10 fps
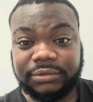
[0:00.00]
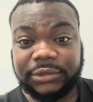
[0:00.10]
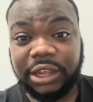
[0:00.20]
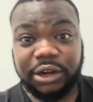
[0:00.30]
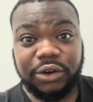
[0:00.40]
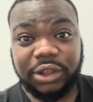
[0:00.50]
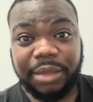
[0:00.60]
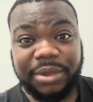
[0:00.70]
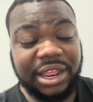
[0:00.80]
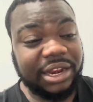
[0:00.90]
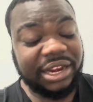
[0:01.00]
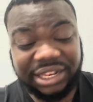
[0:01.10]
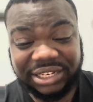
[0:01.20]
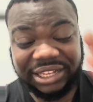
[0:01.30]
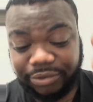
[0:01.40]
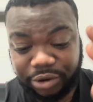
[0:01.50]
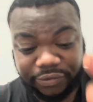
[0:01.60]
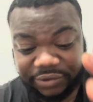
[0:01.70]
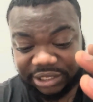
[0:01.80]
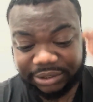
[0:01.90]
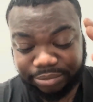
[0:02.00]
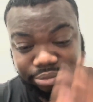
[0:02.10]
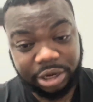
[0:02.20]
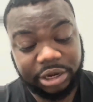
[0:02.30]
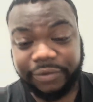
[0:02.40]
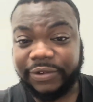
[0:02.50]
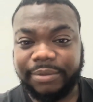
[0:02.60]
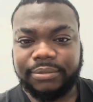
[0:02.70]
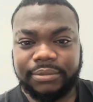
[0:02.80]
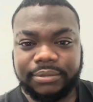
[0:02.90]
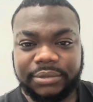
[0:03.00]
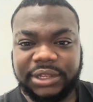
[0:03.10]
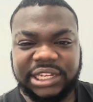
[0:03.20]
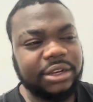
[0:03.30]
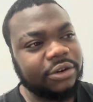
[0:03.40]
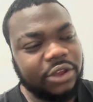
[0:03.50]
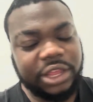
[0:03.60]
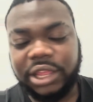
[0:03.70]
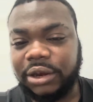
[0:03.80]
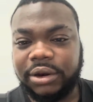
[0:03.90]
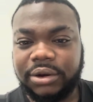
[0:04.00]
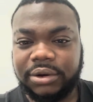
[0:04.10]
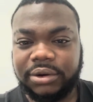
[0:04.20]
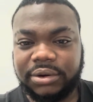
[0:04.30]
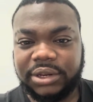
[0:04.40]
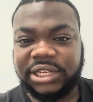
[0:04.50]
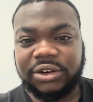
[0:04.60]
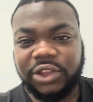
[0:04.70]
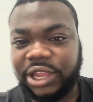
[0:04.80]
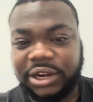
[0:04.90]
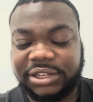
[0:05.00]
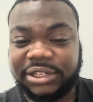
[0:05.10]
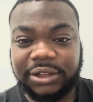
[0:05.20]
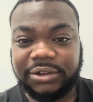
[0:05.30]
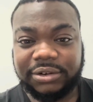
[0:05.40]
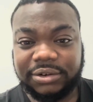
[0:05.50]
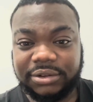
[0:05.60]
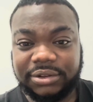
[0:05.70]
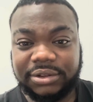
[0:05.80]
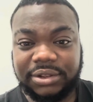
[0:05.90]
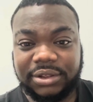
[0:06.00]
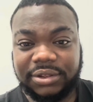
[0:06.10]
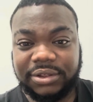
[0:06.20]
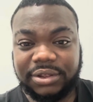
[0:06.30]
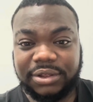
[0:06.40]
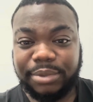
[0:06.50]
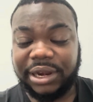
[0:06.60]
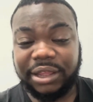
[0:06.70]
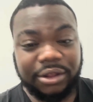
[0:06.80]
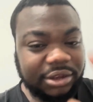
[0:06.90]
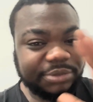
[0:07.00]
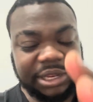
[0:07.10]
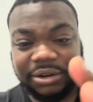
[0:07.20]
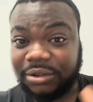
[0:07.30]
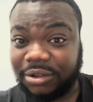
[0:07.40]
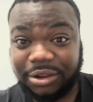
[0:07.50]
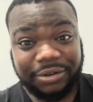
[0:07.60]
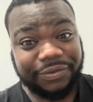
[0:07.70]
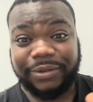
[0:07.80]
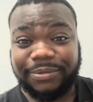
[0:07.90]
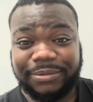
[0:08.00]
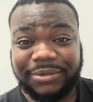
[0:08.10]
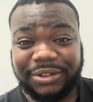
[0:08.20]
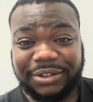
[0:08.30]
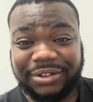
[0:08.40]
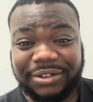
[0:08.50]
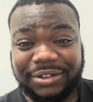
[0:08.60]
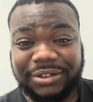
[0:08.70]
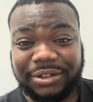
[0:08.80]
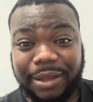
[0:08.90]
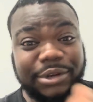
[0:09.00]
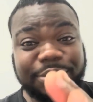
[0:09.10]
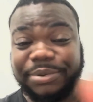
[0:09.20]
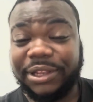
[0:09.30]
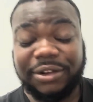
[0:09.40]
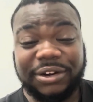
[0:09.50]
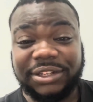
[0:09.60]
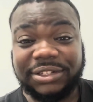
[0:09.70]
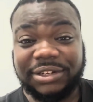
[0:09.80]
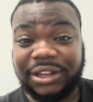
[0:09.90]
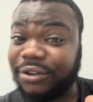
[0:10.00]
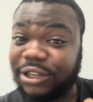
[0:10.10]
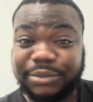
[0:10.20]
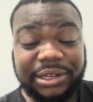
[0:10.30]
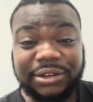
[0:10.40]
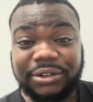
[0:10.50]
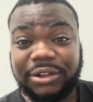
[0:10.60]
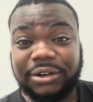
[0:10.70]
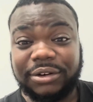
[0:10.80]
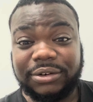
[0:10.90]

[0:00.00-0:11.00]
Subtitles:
They're going to look at me like they need to get rid of this brother, fam. He's annoying. He's annoying us now. But they got to speak to God, fam. I'm just being honest. They got to speak to God.